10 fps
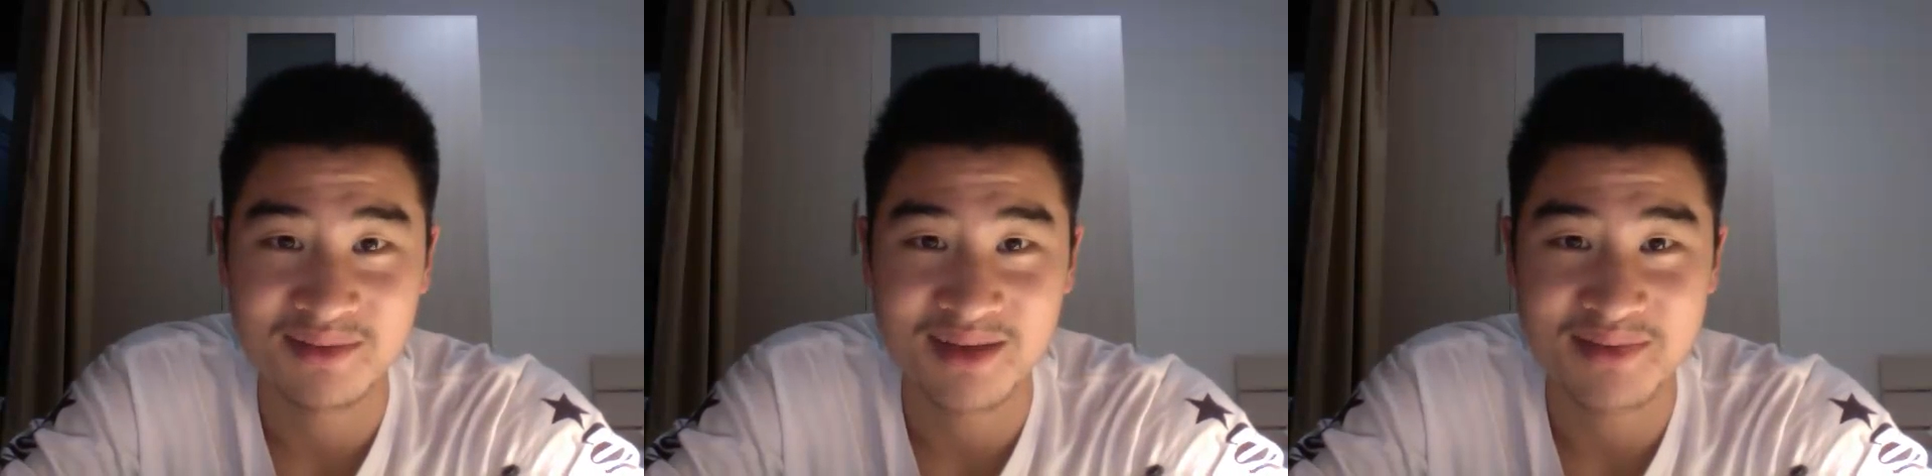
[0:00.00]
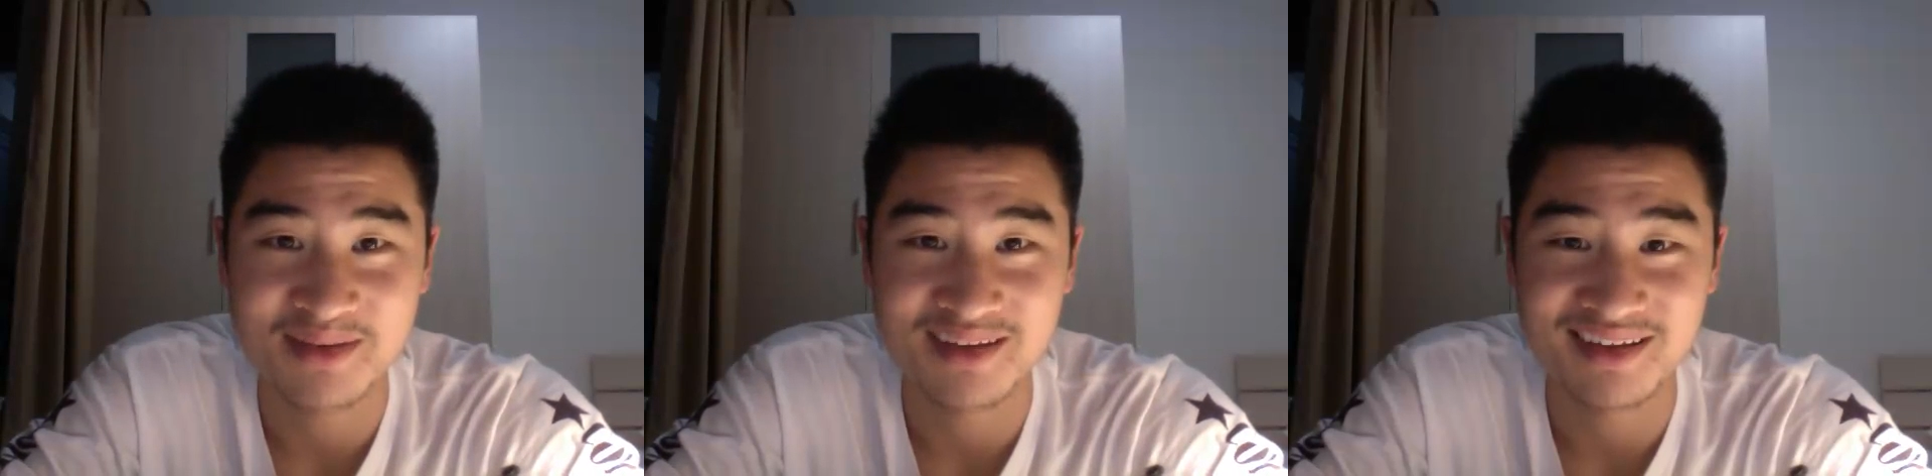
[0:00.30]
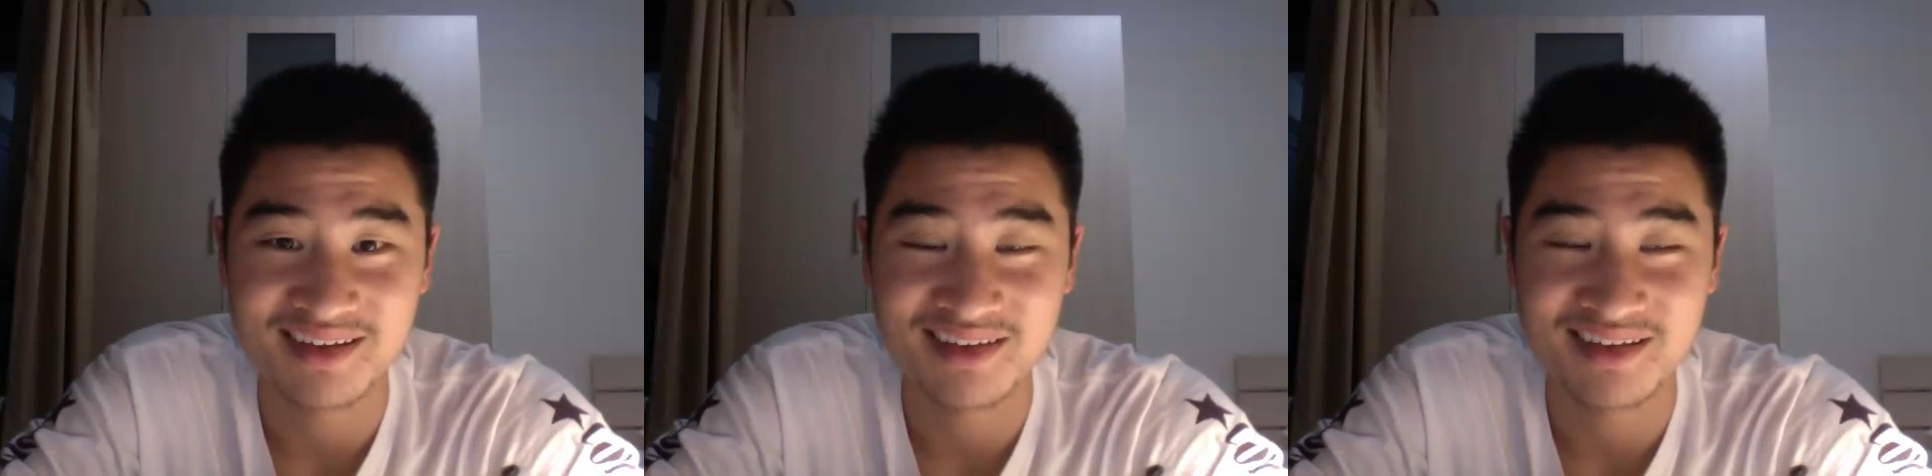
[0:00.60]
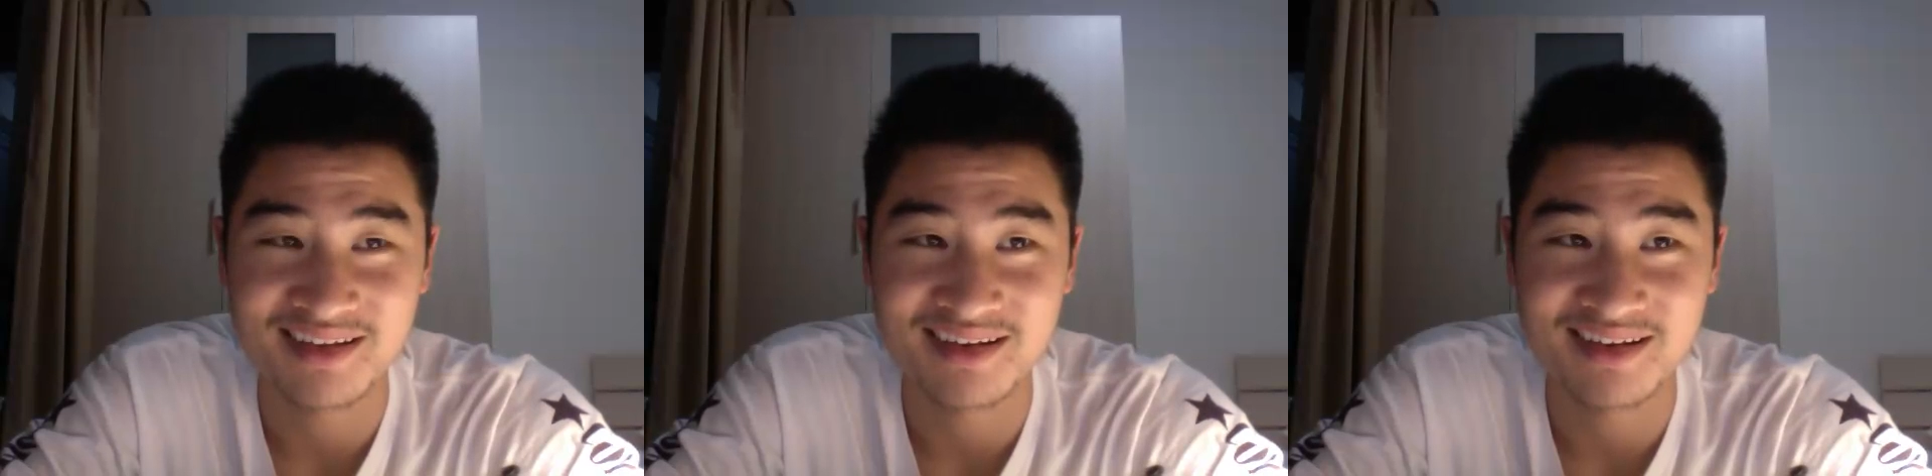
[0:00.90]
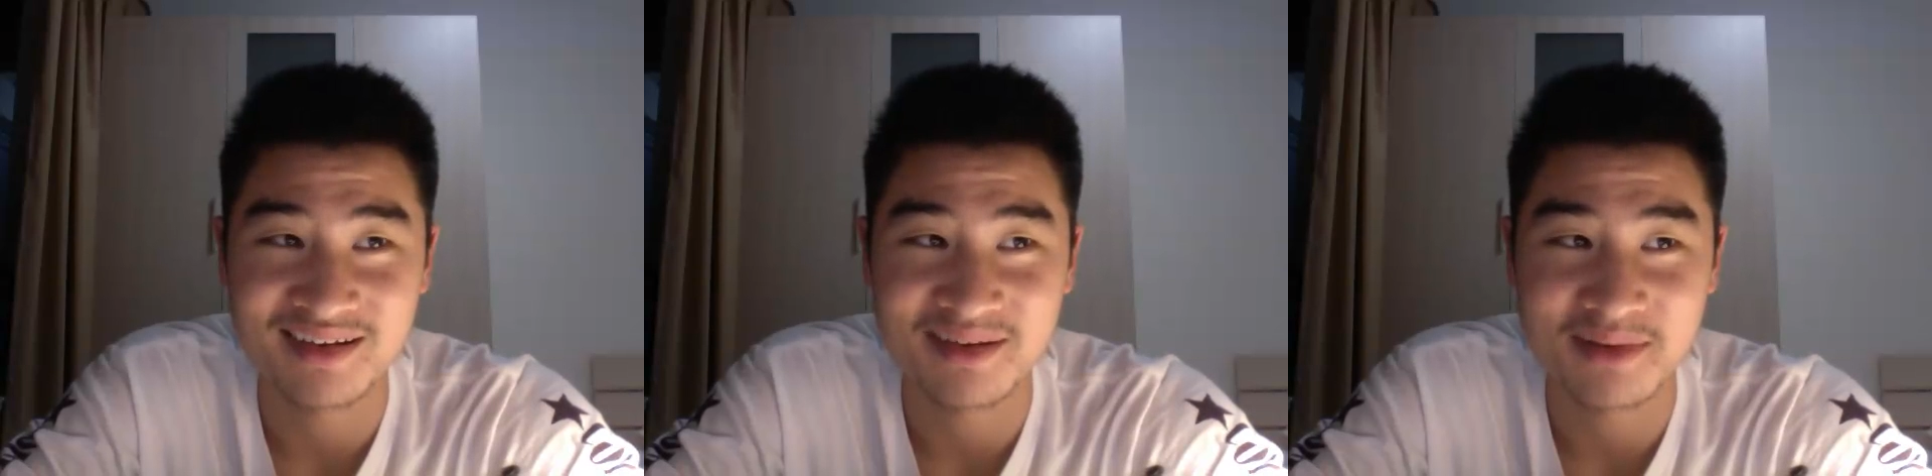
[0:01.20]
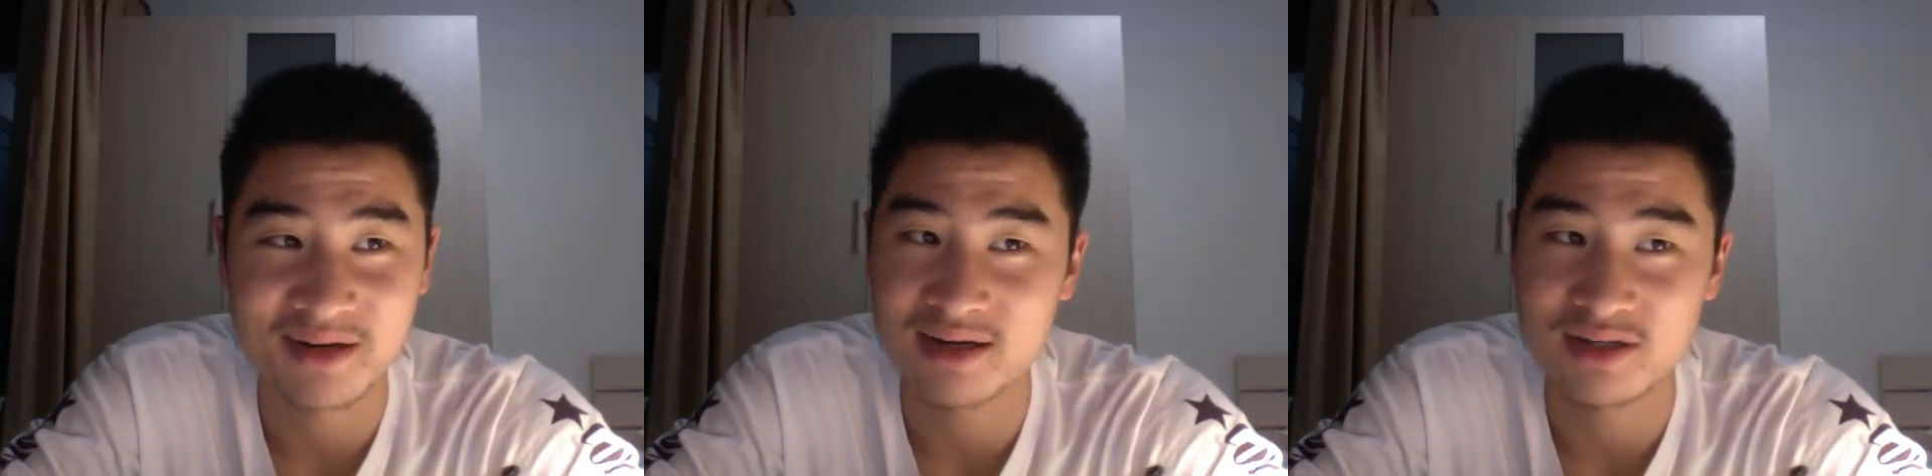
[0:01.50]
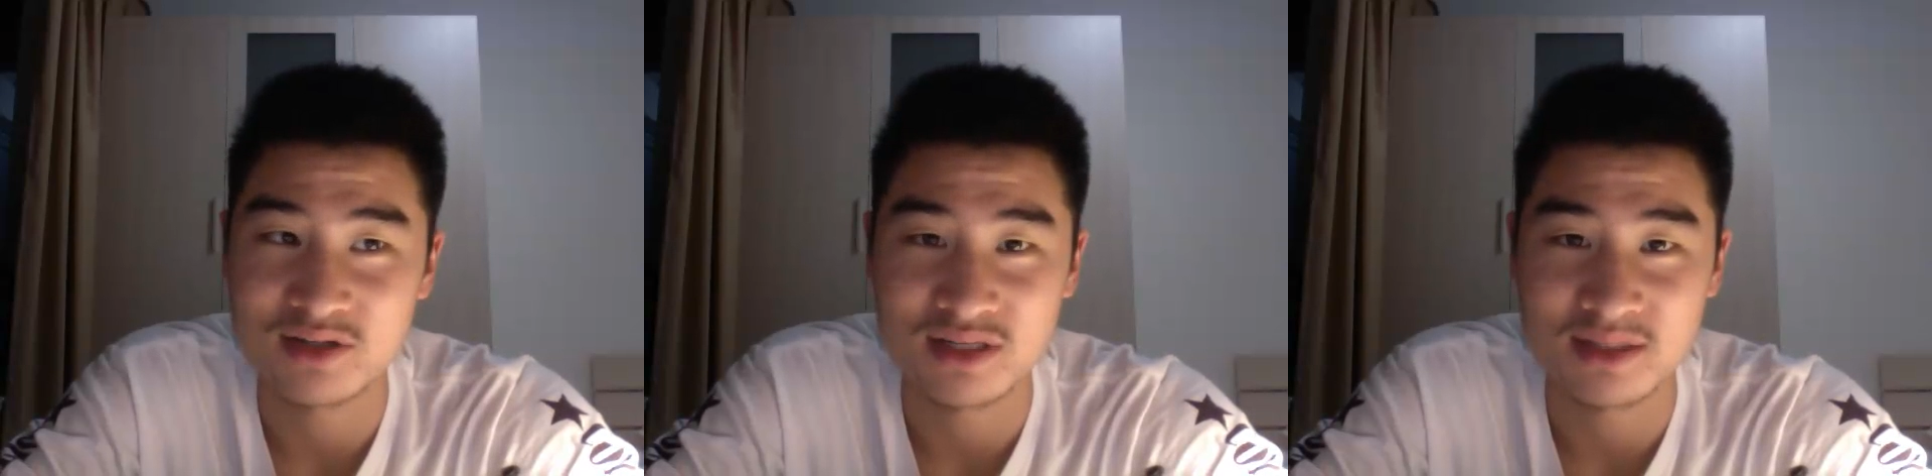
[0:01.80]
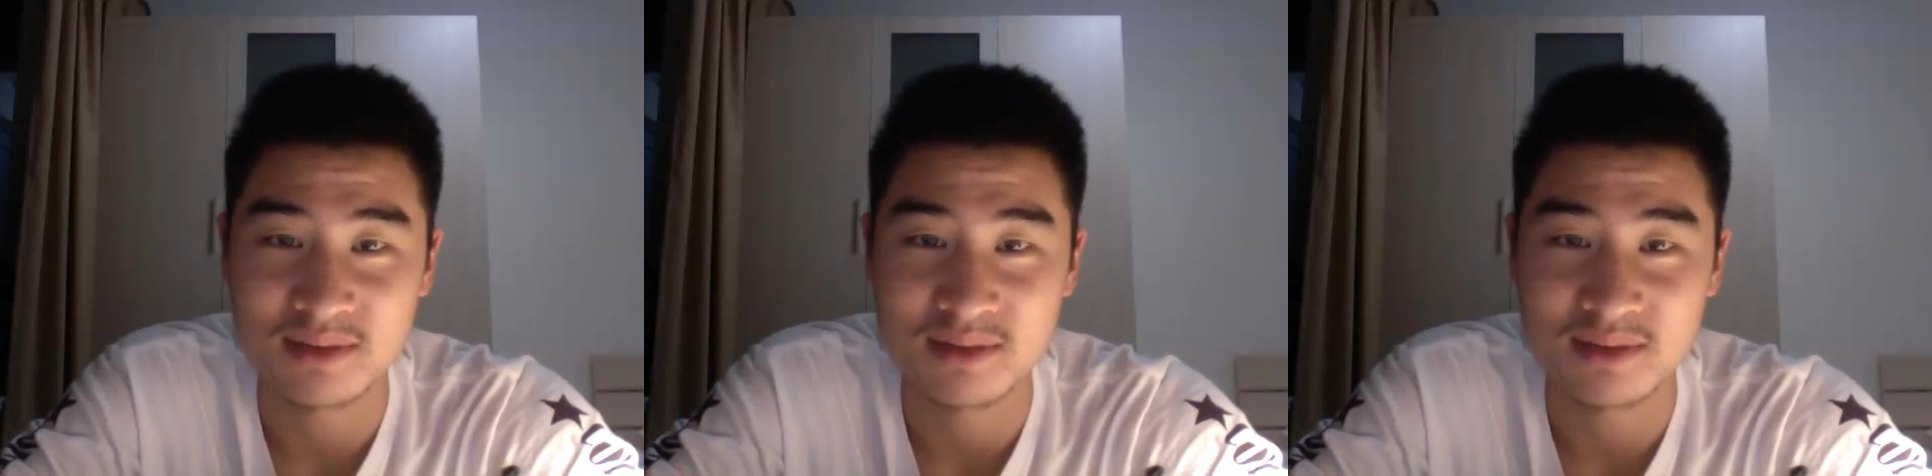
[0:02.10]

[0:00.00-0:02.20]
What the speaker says: happening here that are kind of stretching